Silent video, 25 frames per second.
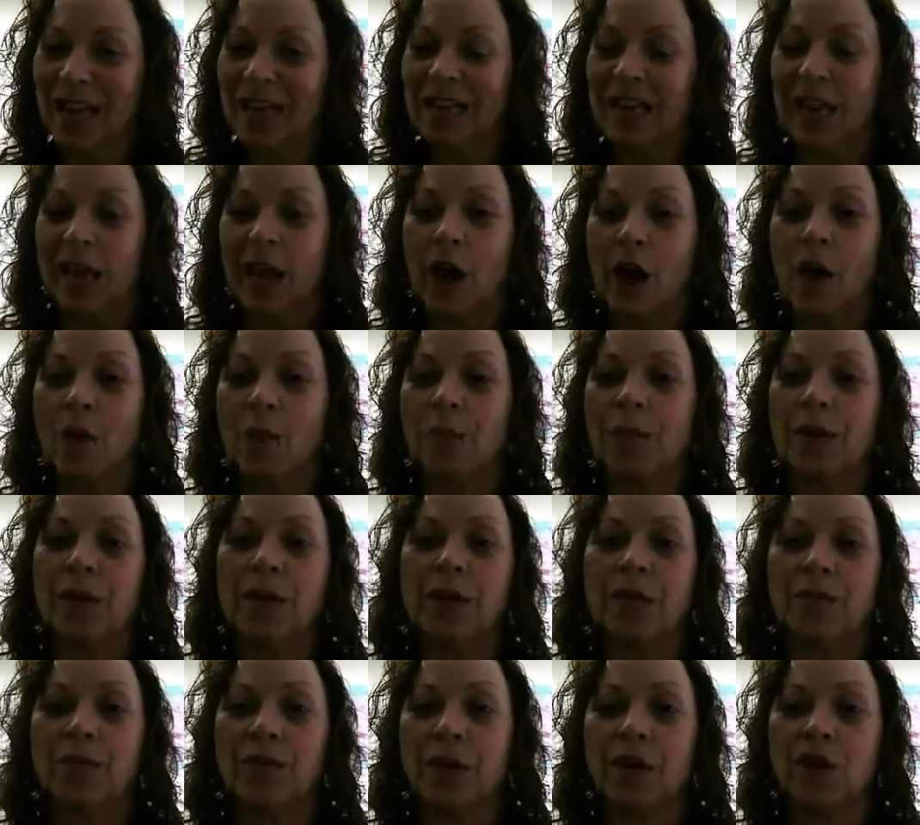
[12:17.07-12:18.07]
to help
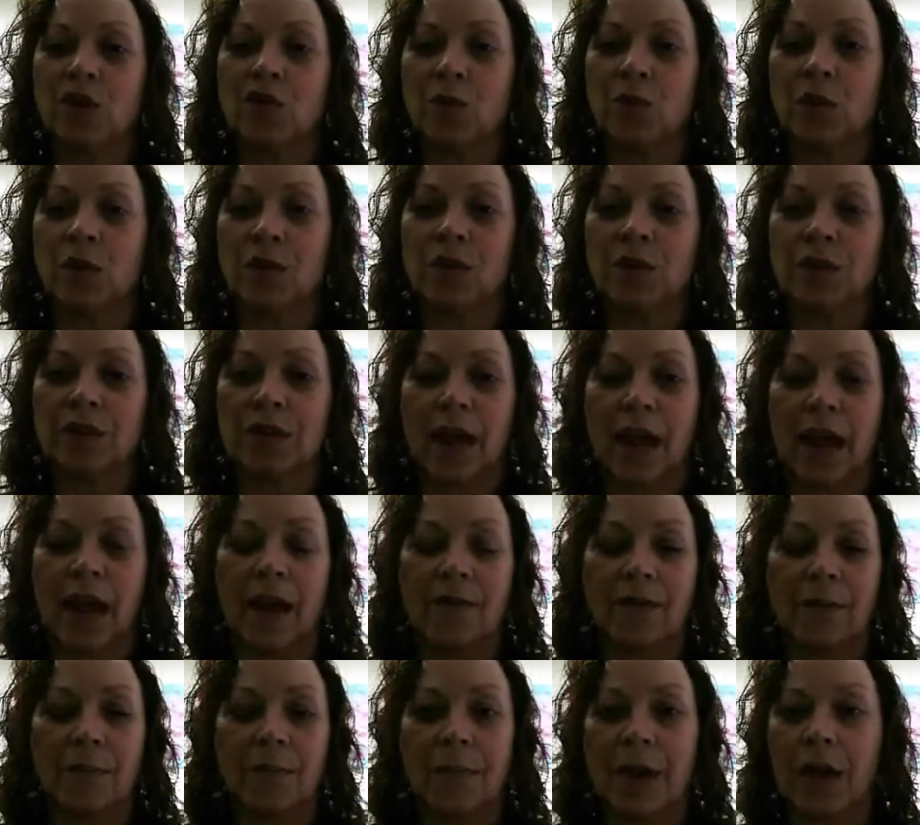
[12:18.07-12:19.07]
individuals to
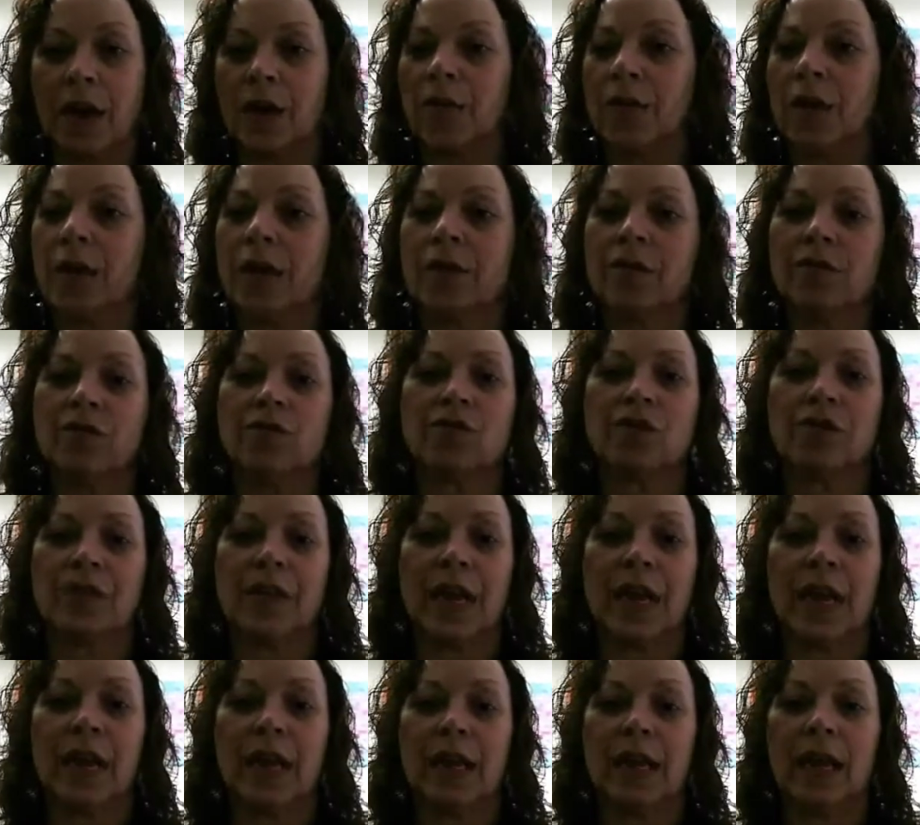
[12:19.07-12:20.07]
have a better
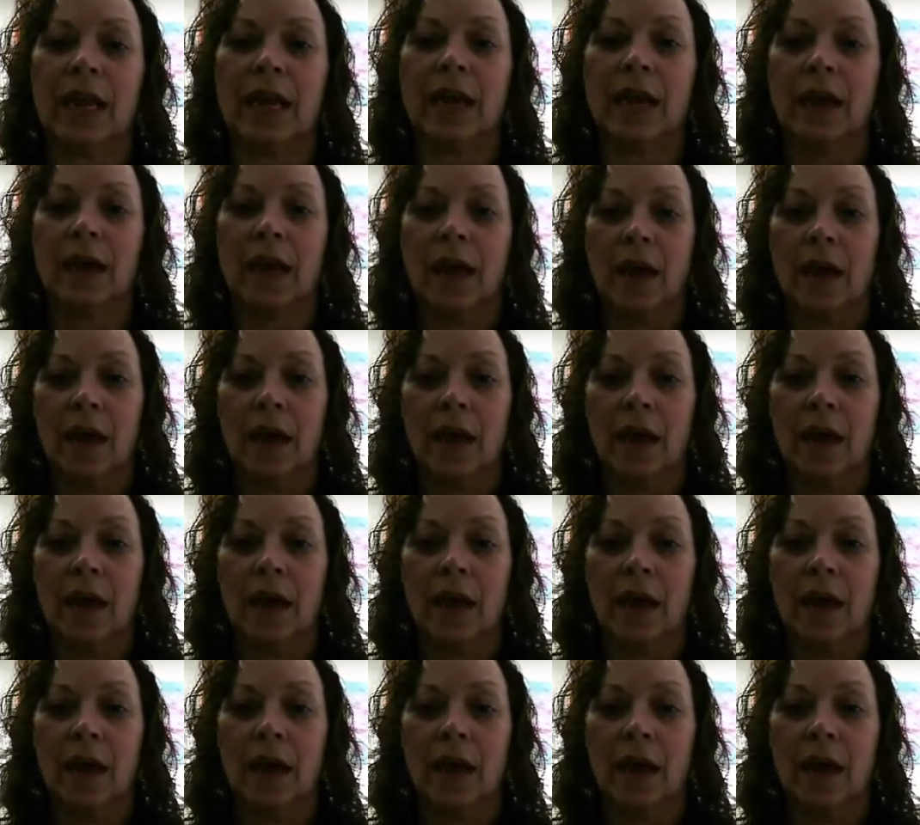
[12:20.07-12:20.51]
understanding